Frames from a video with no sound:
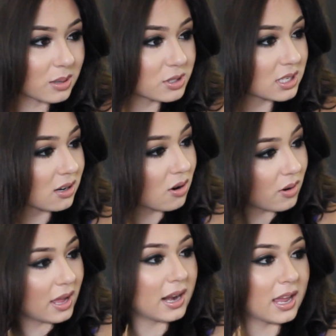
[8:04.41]
So I'm just going to
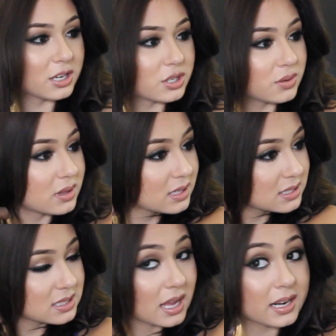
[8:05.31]
go ahead and do
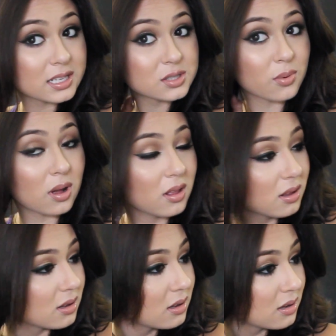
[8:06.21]
this side as well.